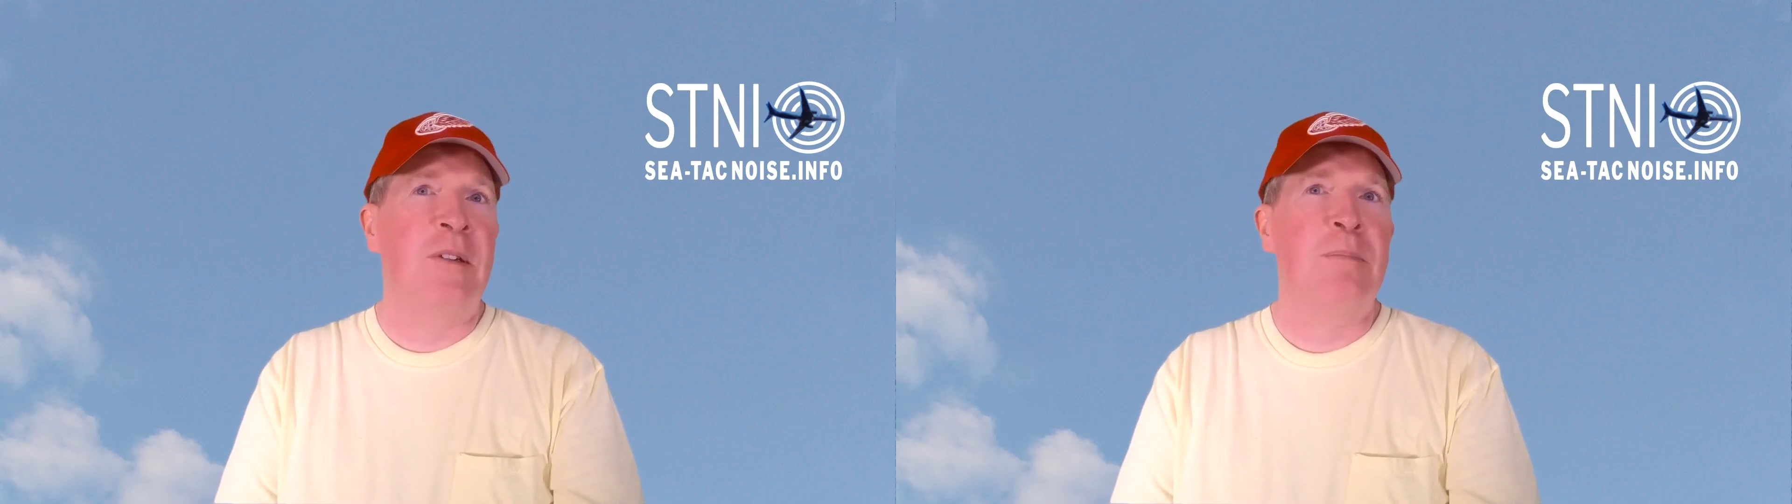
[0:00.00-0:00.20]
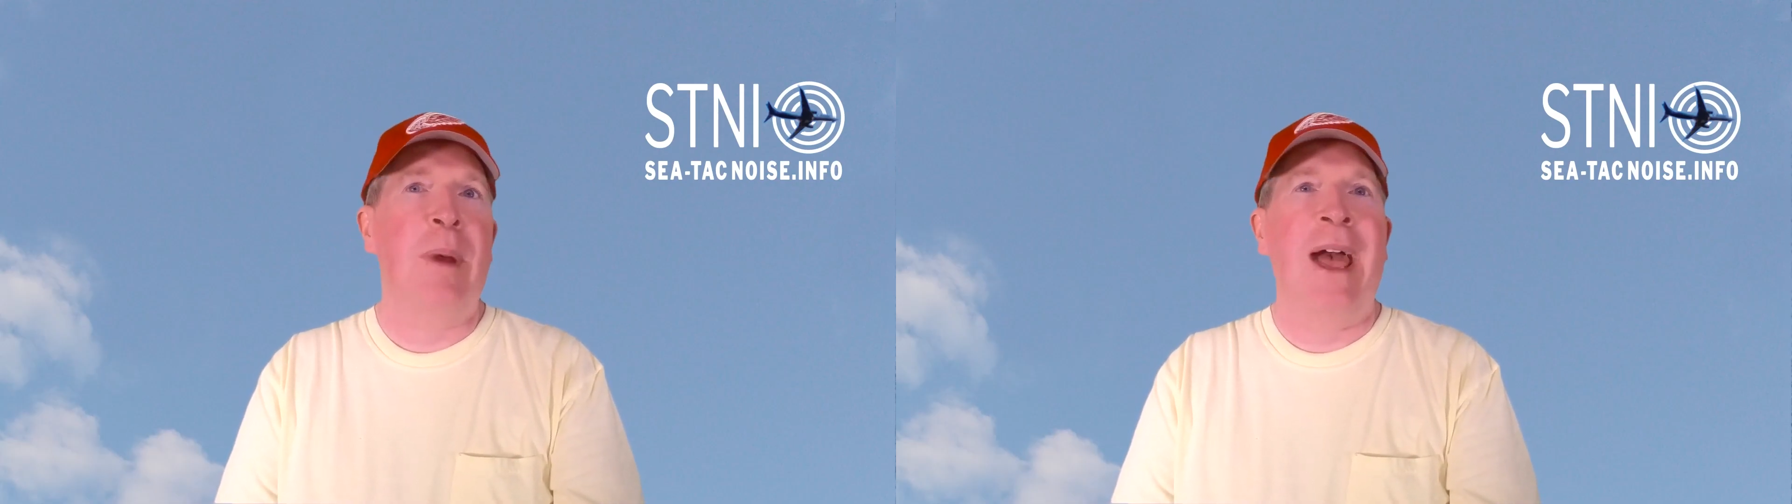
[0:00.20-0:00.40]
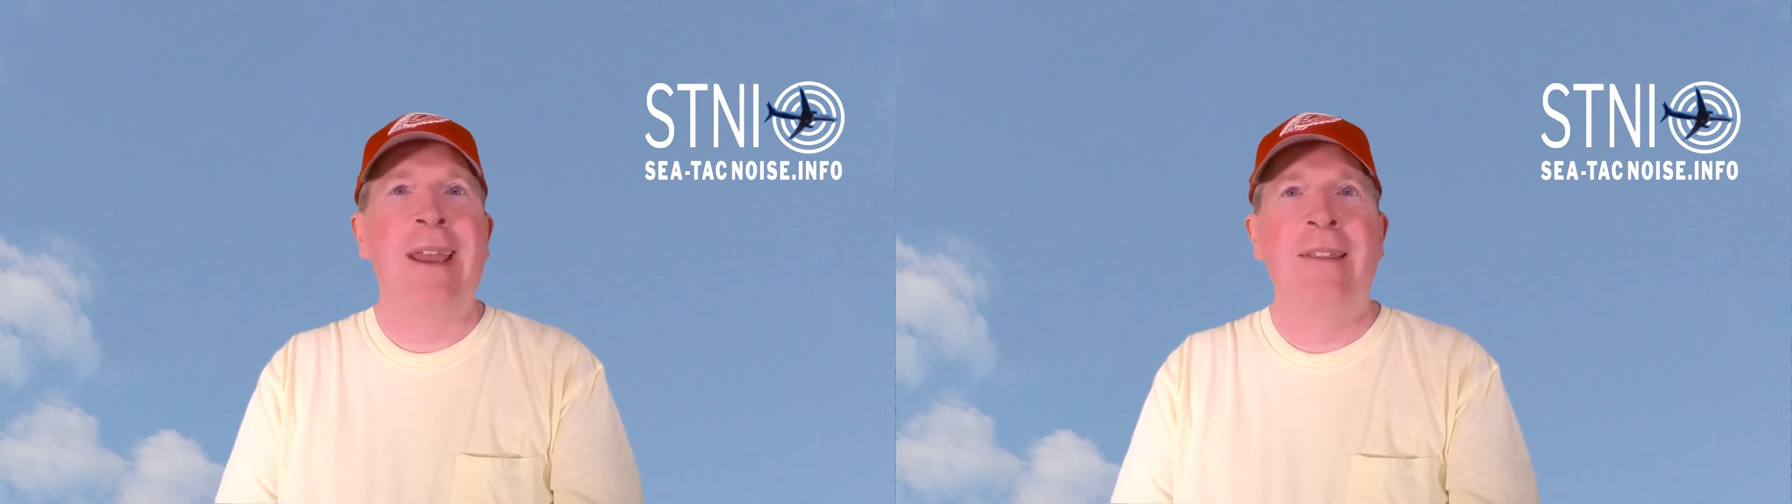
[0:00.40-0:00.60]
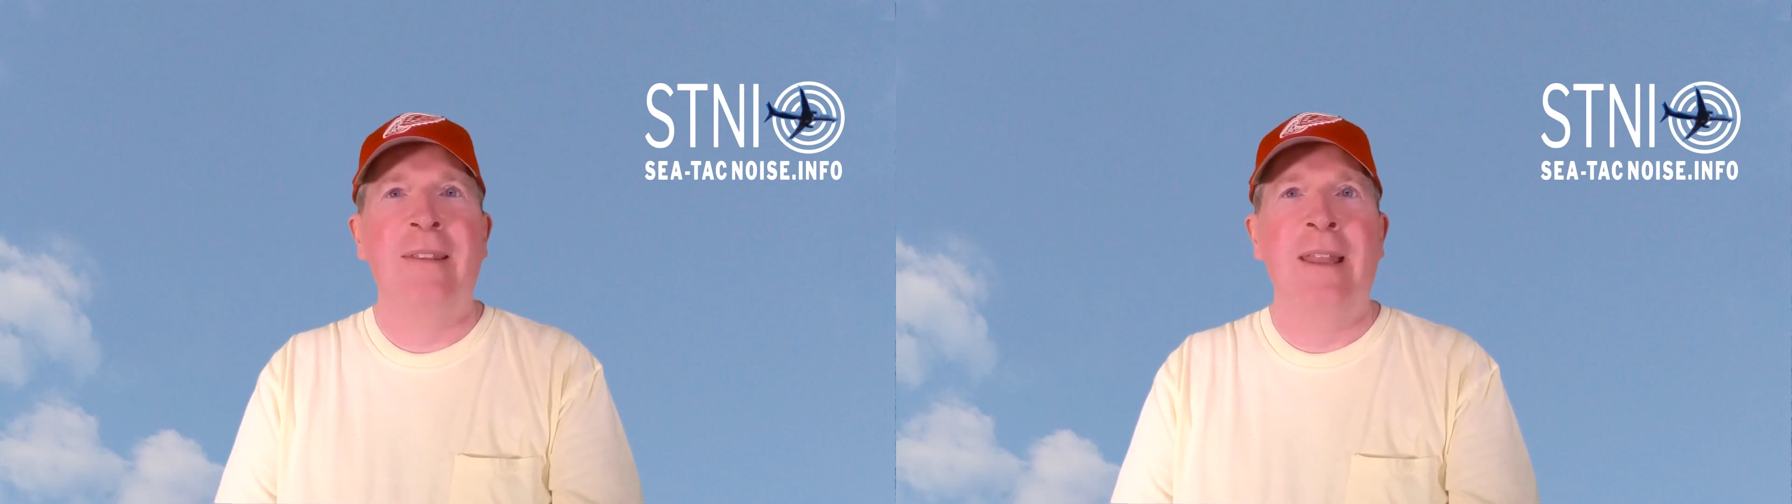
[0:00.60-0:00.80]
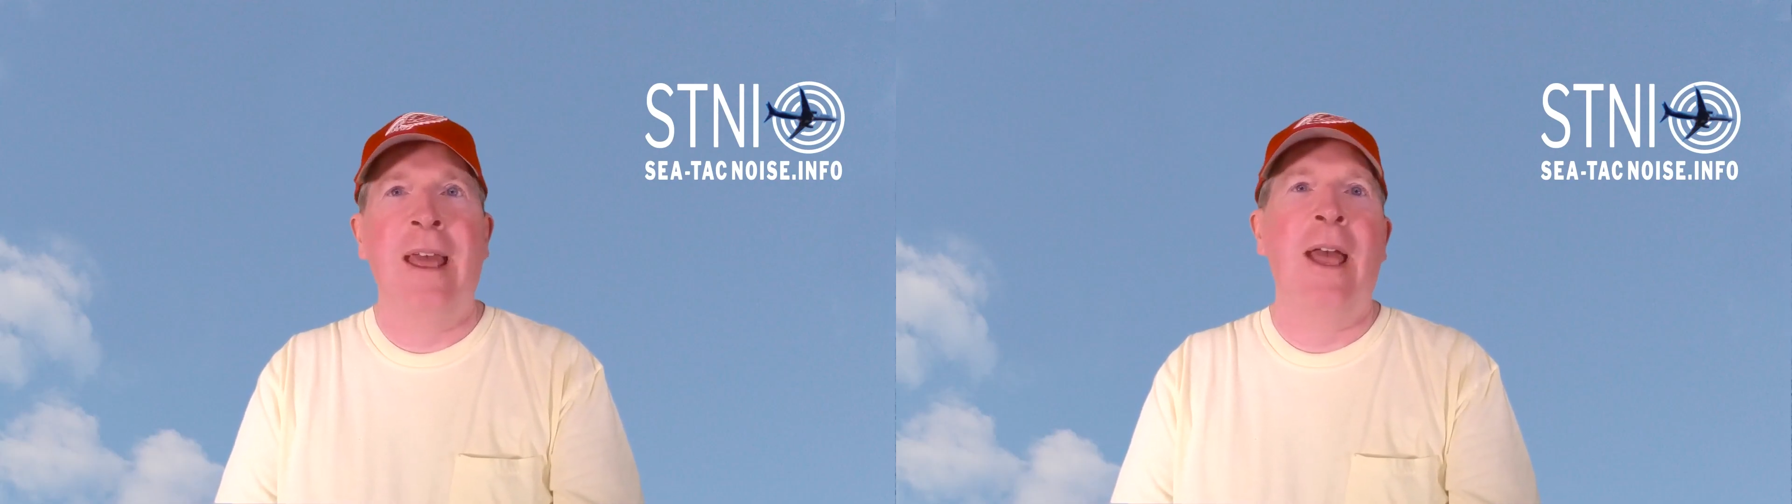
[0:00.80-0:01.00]
back in the
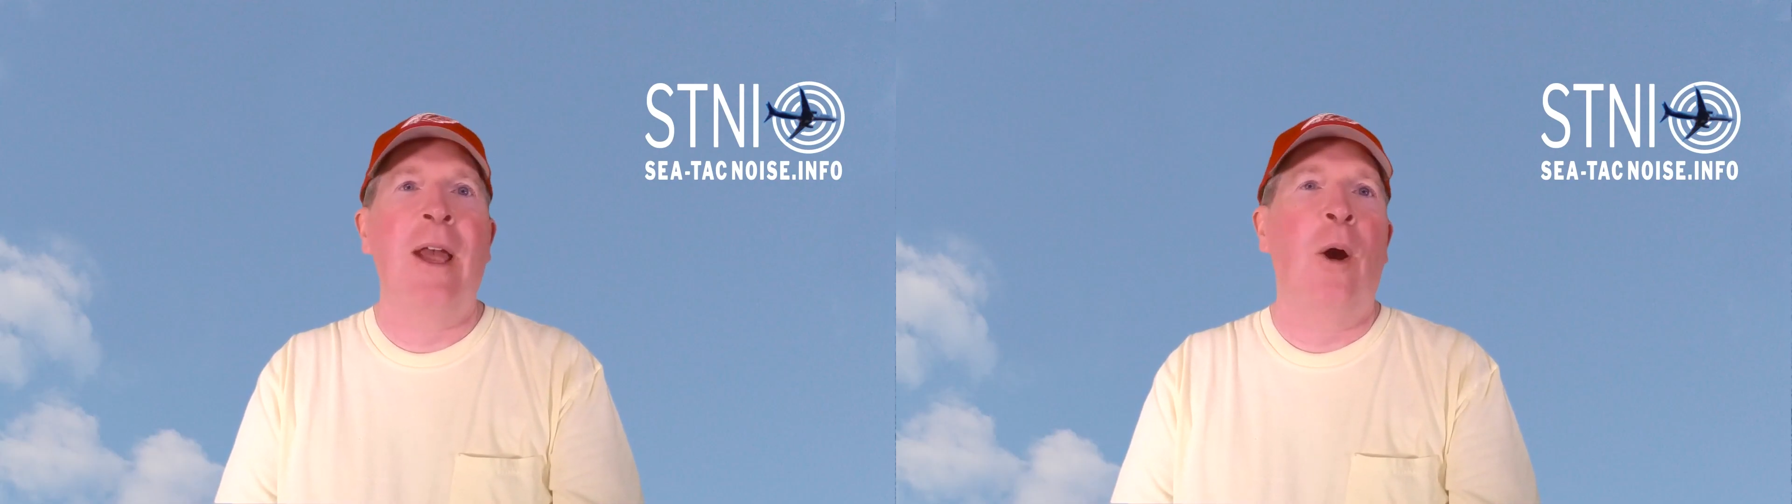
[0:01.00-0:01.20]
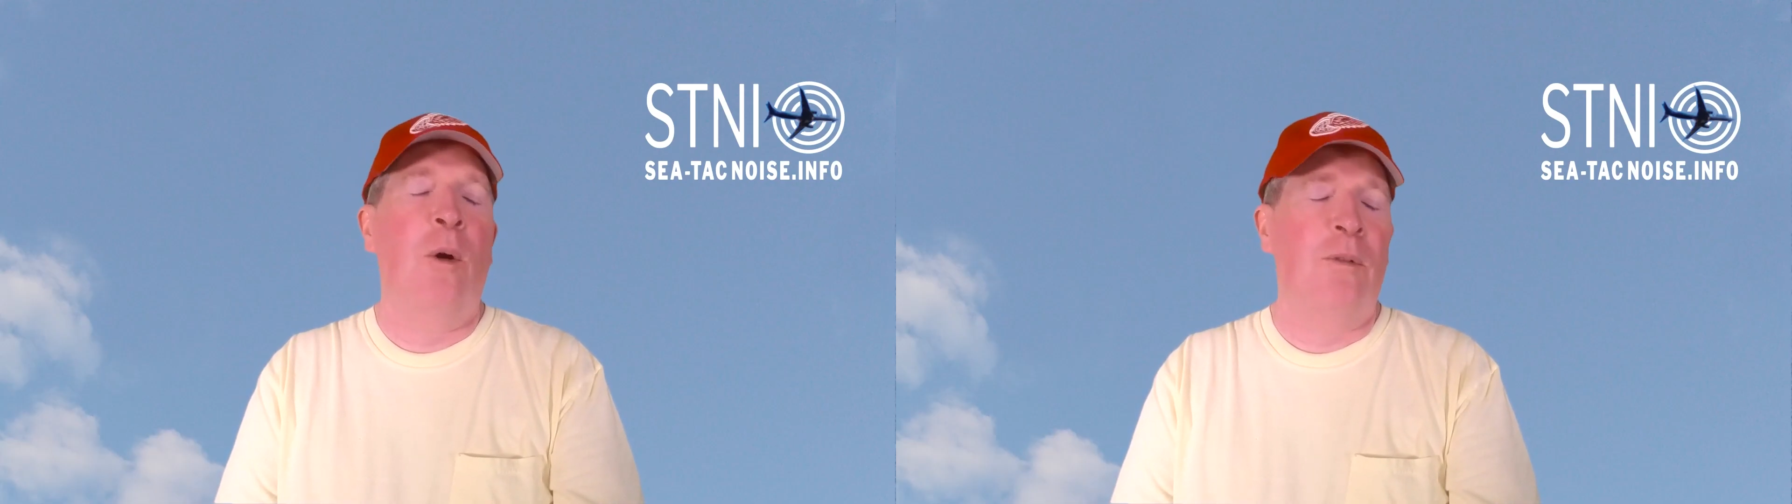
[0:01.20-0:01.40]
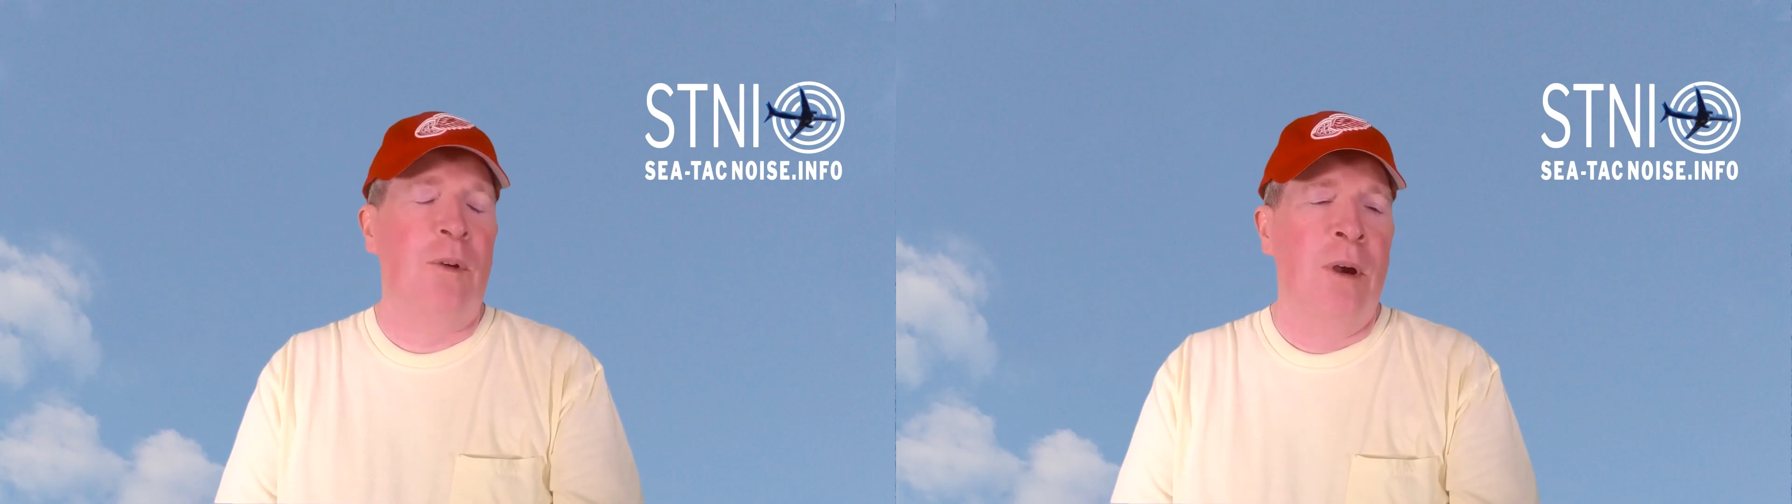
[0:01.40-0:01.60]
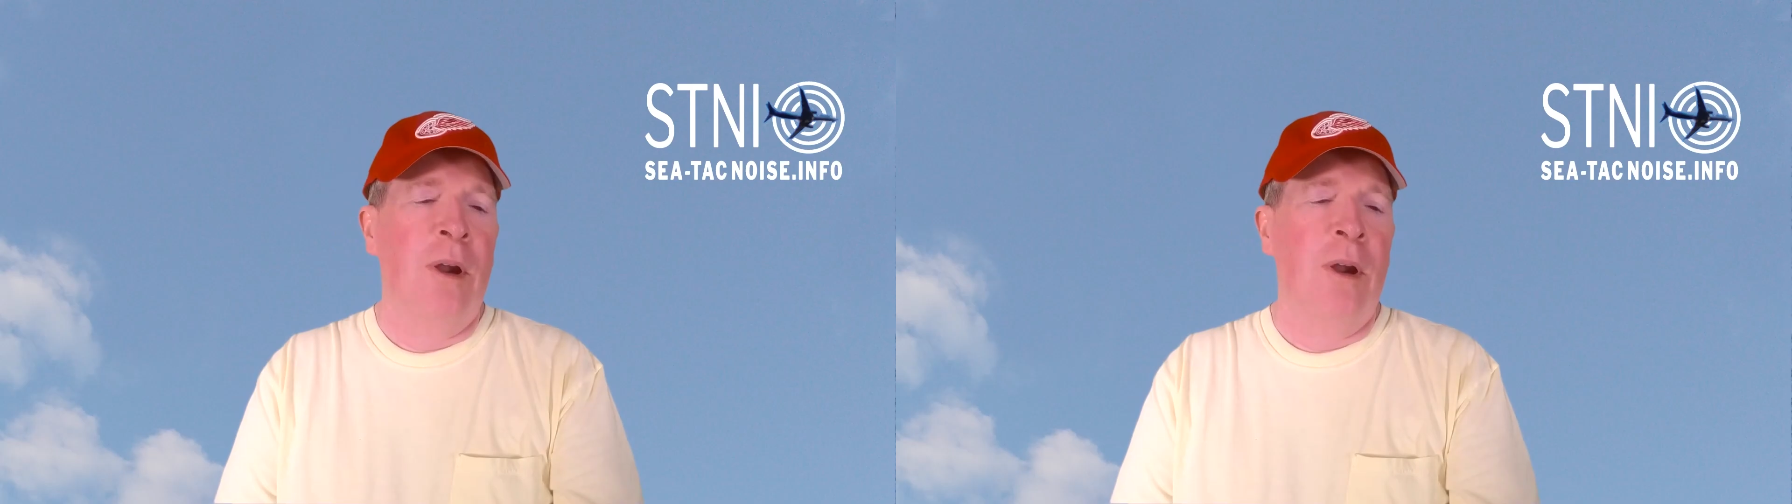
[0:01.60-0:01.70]
day over